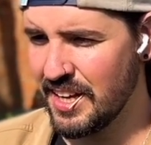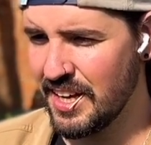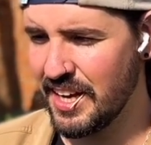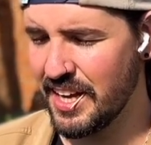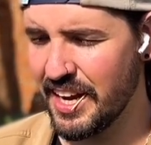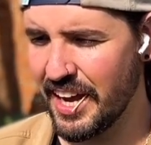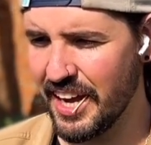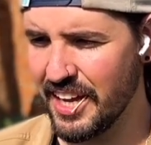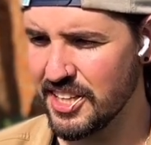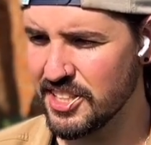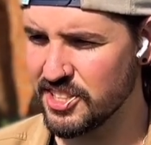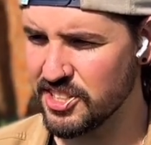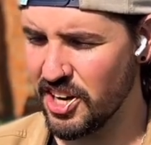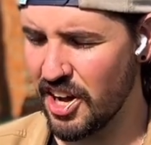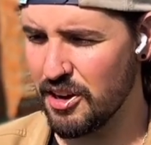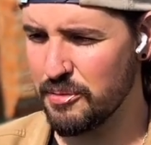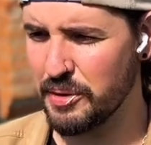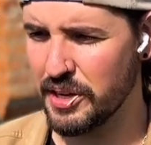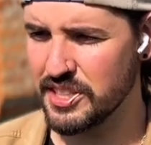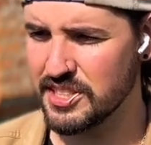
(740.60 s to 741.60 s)
And I had to
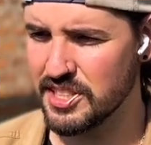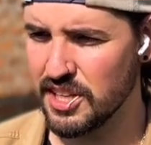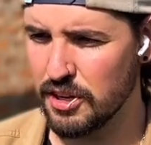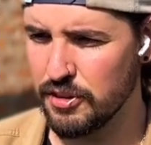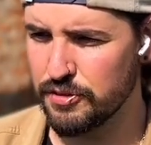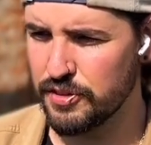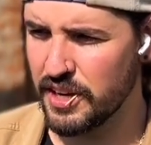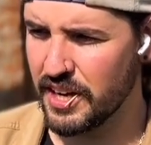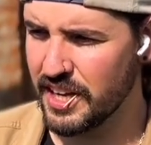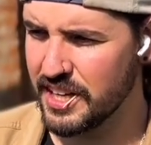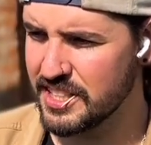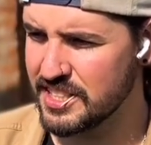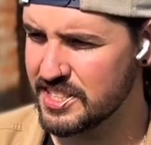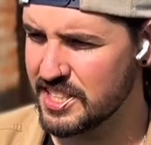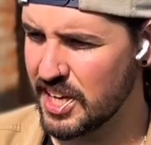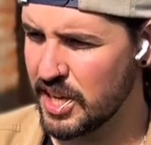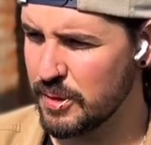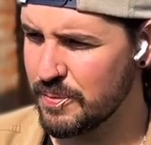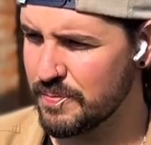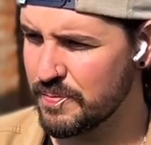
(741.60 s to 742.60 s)
stop myself, and I had to
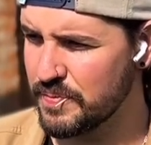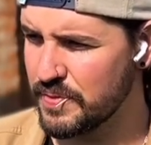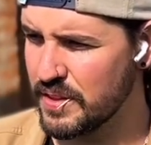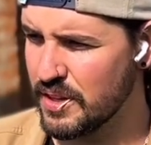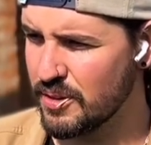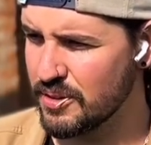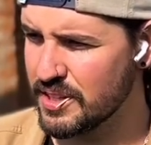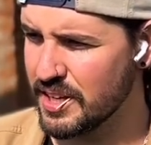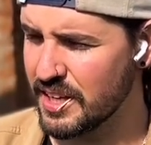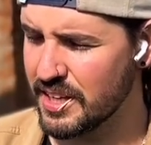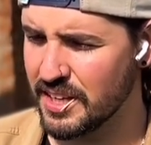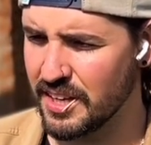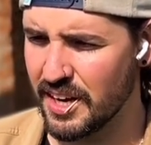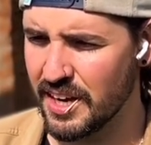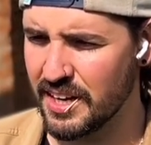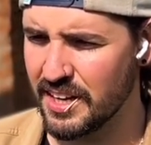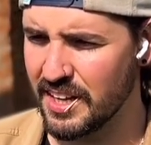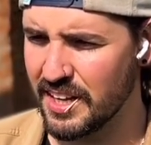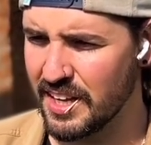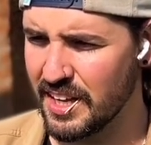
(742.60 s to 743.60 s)
say, okay,
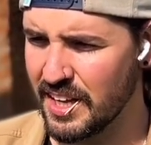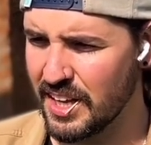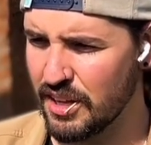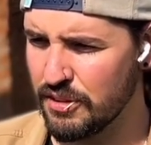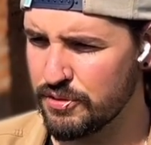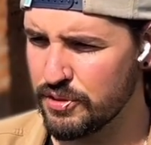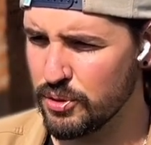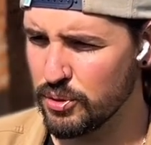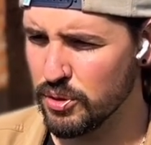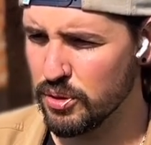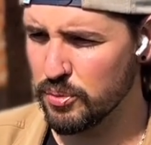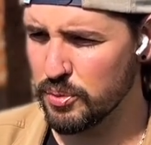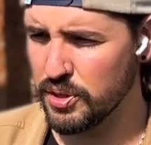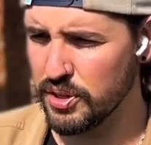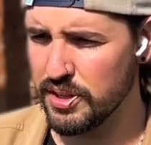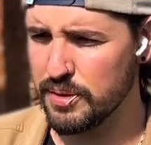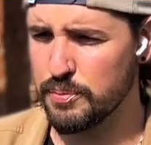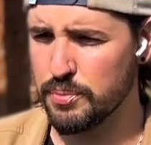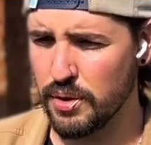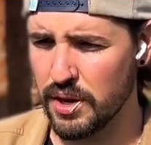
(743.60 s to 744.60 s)
God, if you are
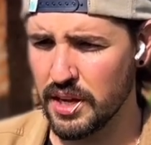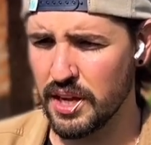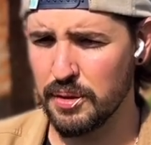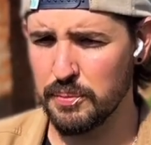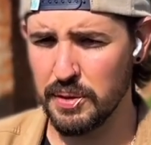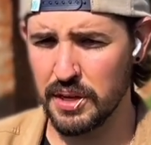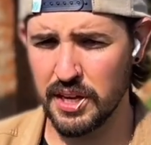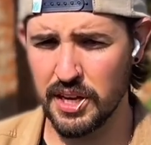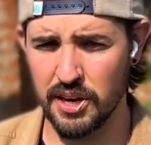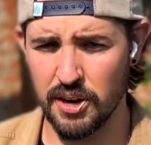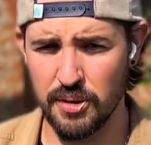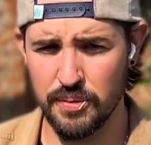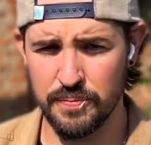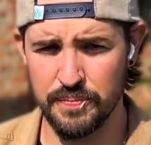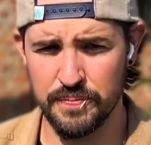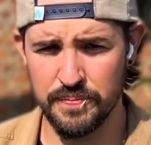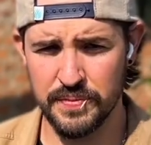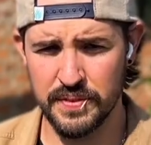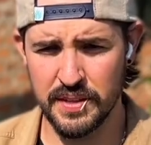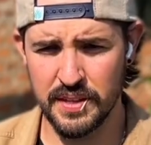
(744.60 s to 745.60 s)
really bringing me here,
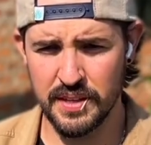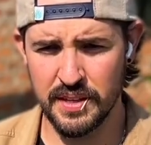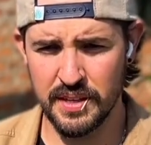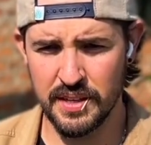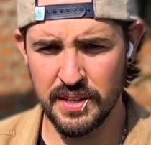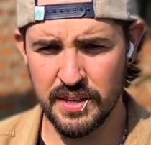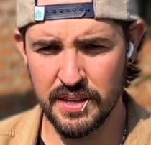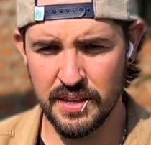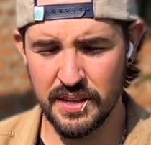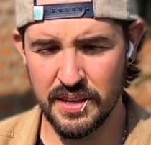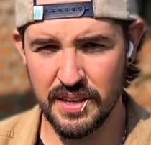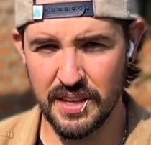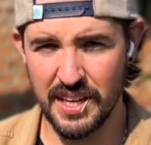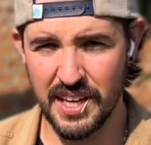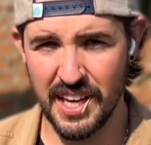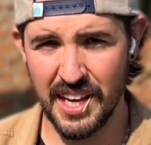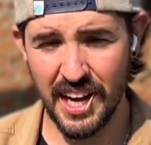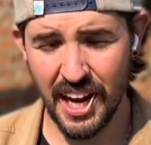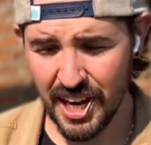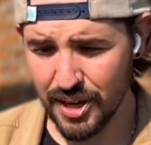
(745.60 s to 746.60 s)

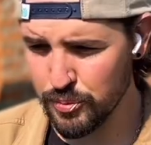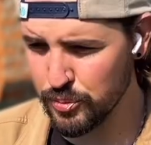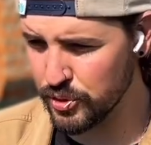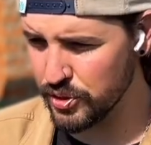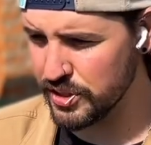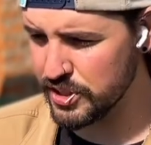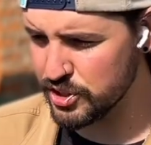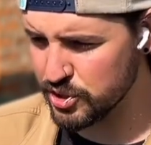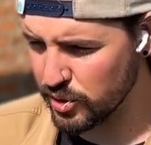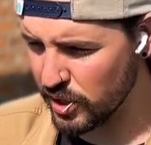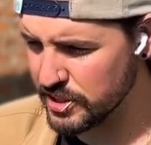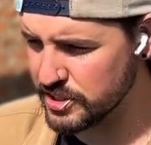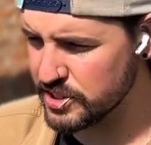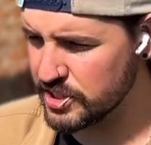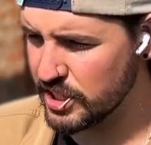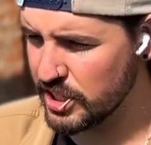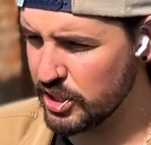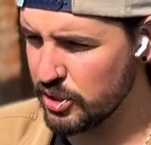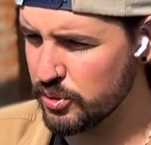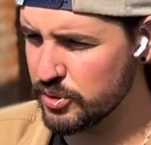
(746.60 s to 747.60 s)
and I'm really
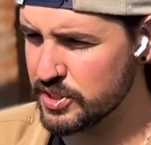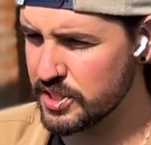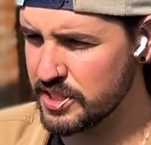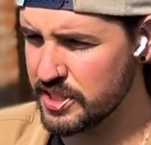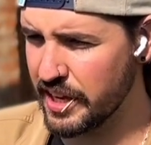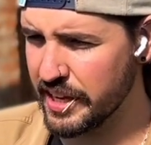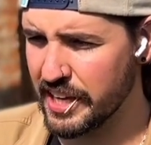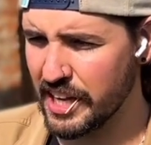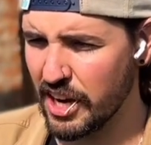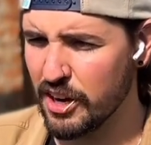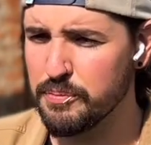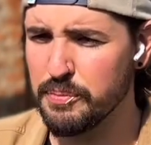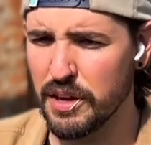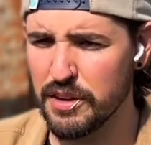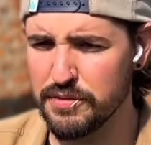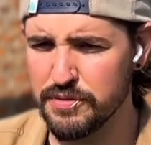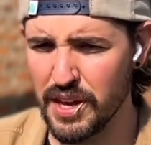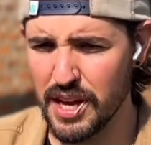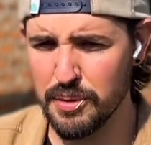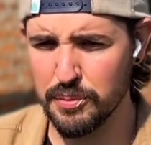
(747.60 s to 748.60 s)
trusting you to take care of
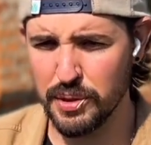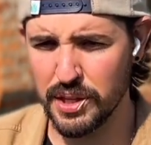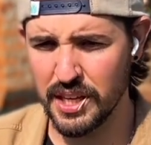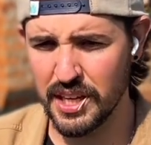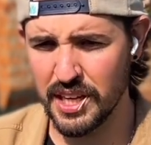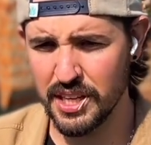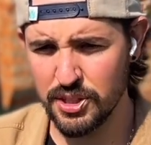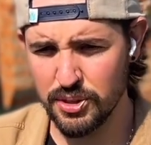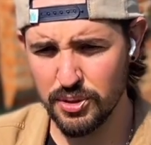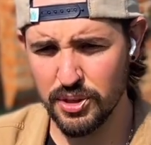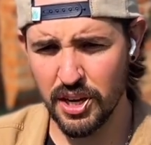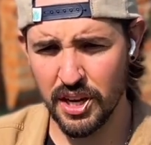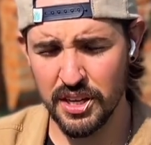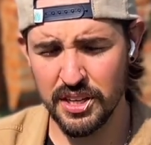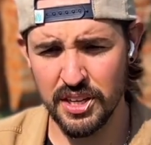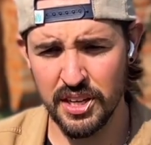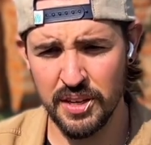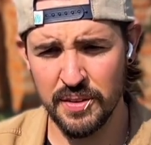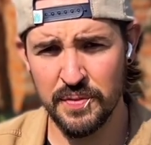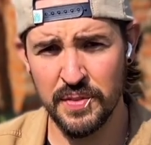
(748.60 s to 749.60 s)
my family in
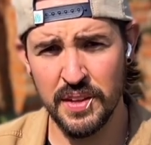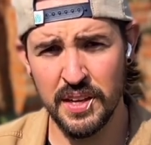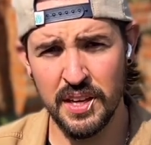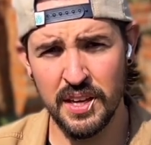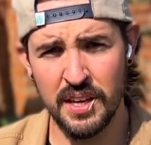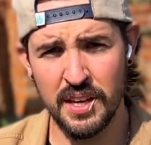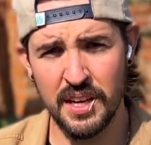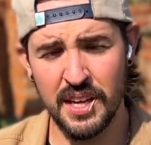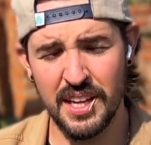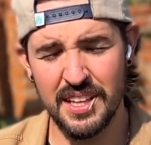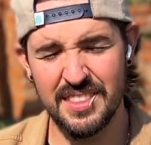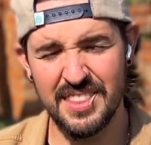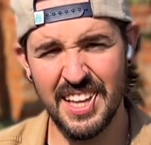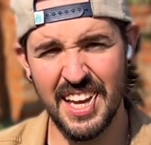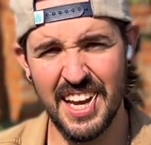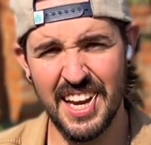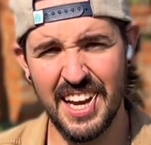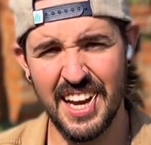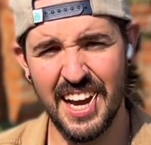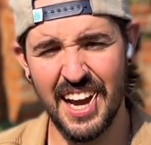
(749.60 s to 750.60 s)
Uganda,
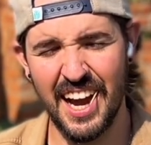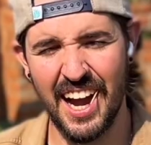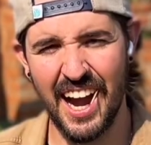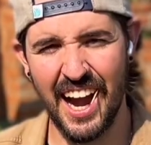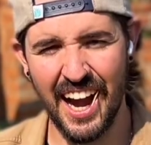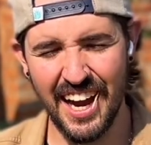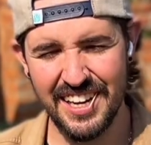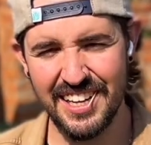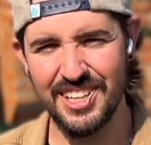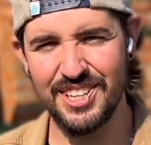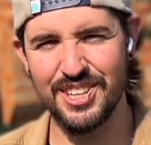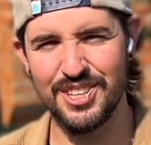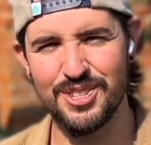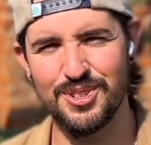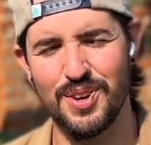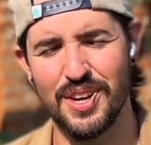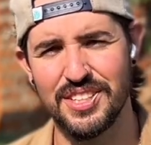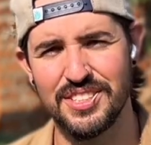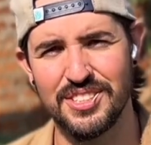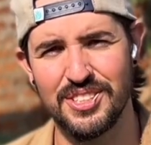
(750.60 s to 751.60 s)
then I need to
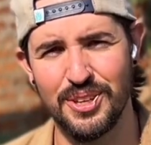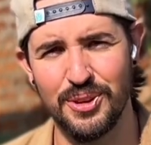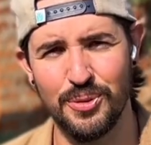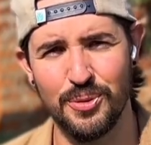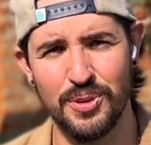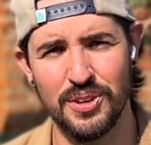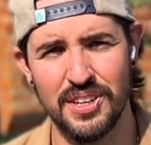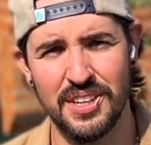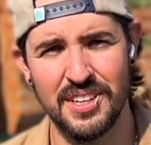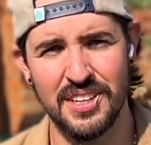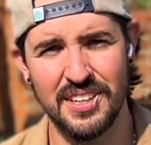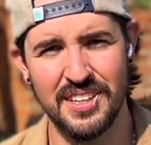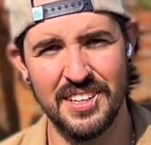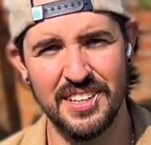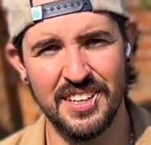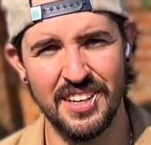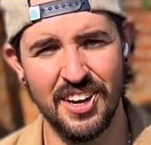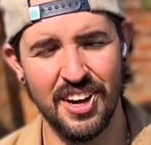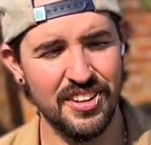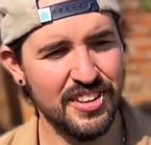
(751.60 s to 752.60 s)
trust you
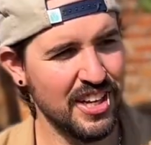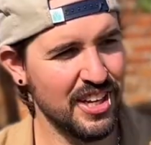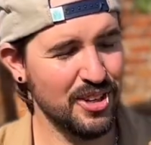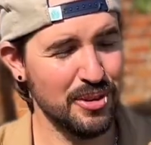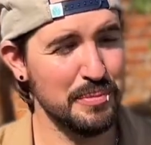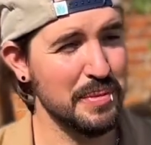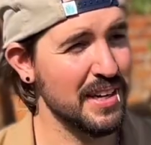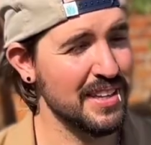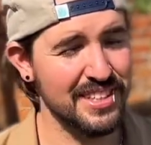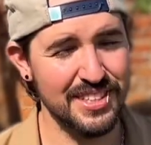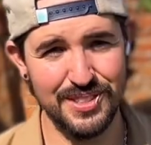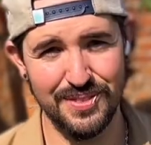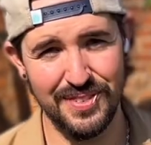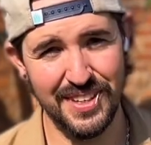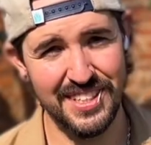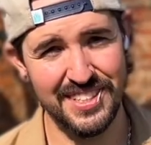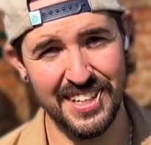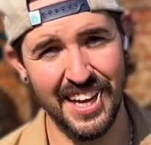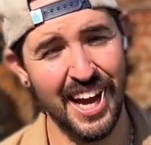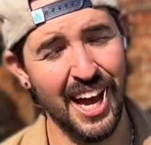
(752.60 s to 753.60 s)
on that you'll make this
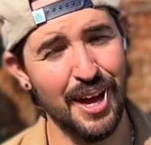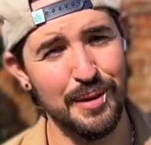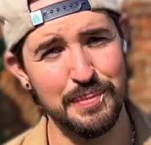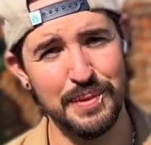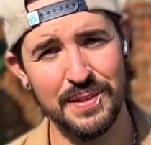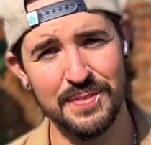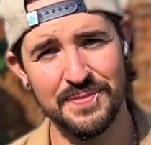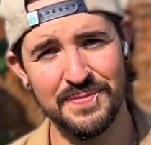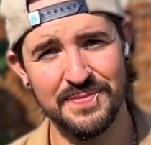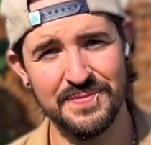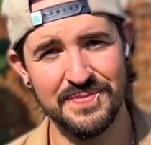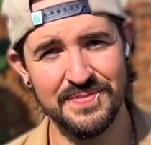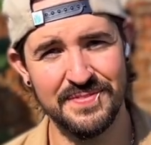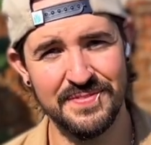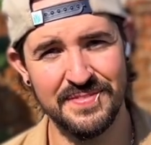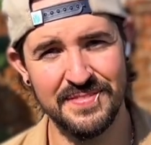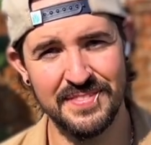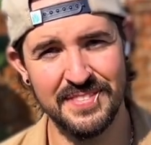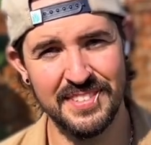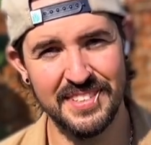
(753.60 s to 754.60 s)
visa happen.
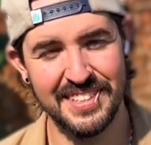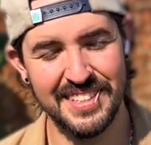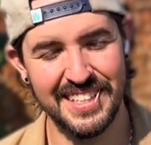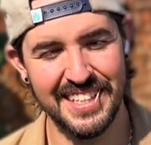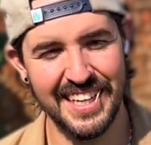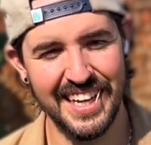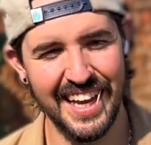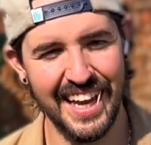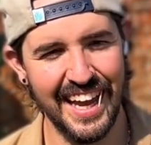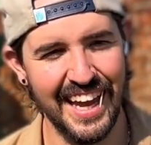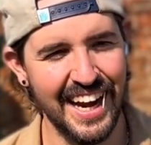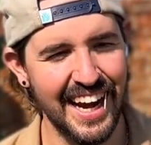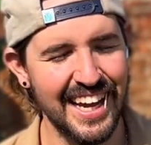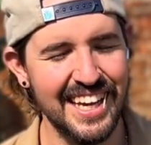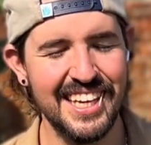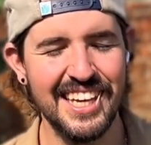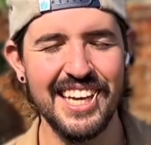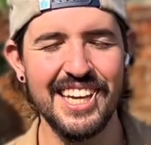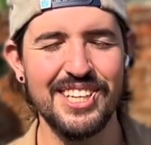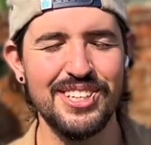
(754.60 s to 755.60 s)
And
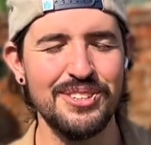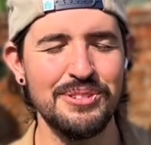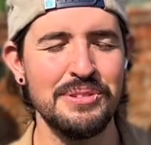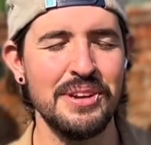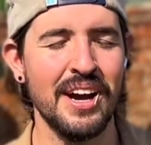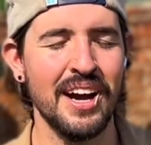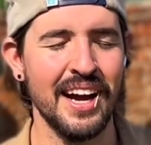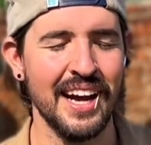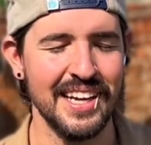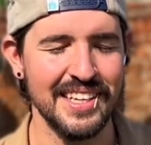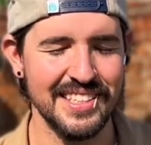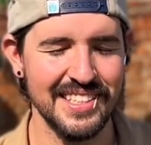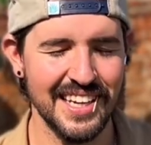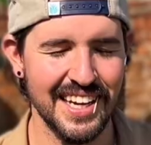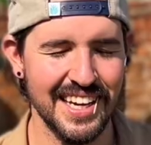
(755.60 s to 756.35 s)
I kid you not,